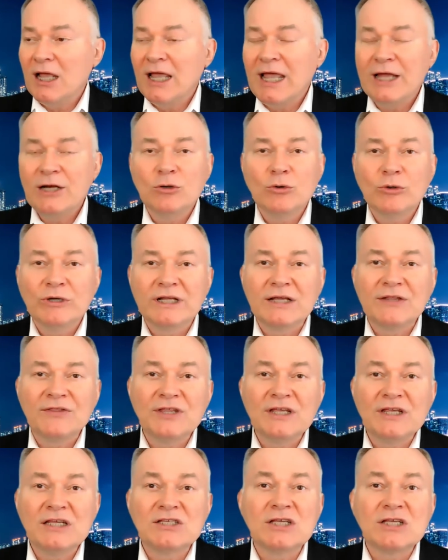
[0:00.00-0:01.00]
and who would get
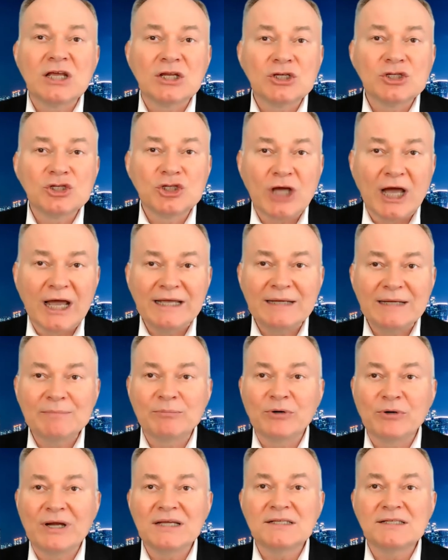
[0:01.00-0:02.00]
these giant
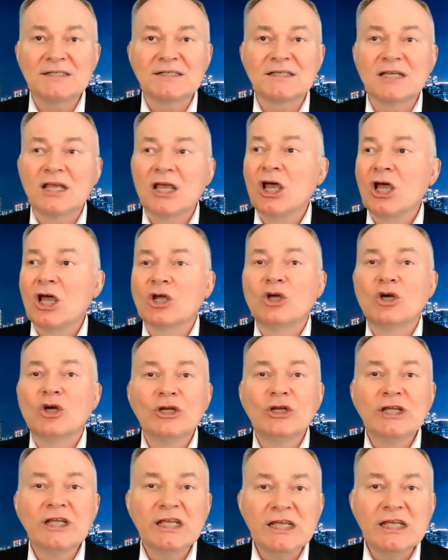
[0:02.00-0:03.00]
breasts
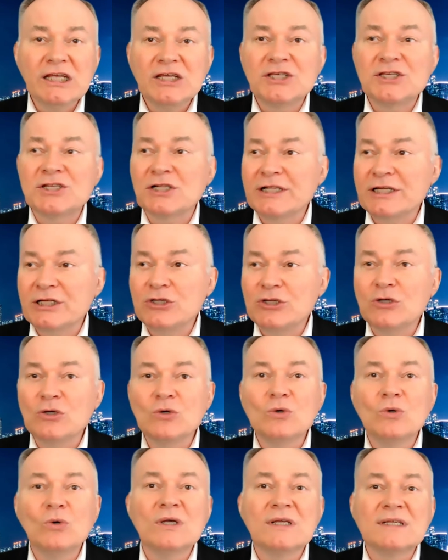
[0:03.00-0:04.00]
could easily
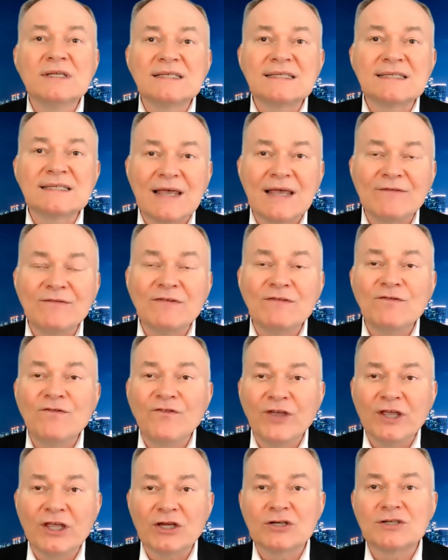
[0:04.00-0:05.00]
do seven
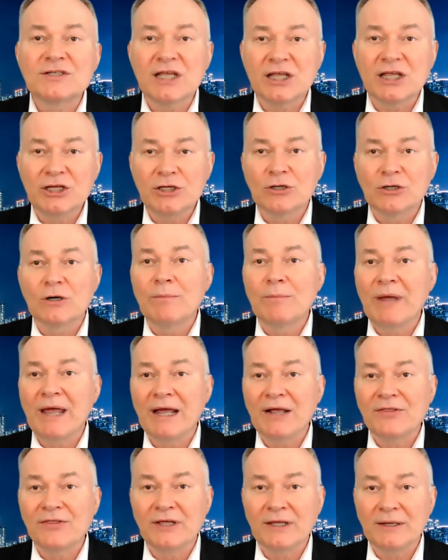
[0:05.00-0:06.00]
figures a year
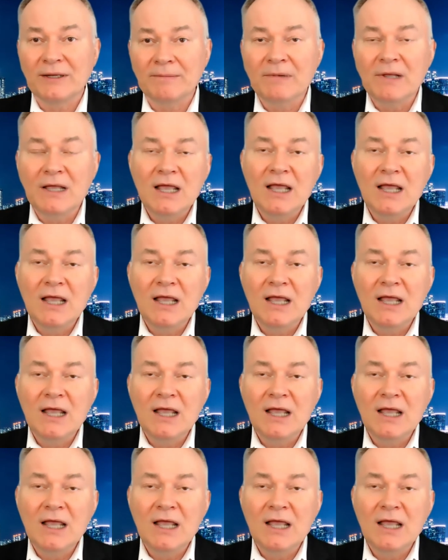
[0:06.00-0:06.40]
back then.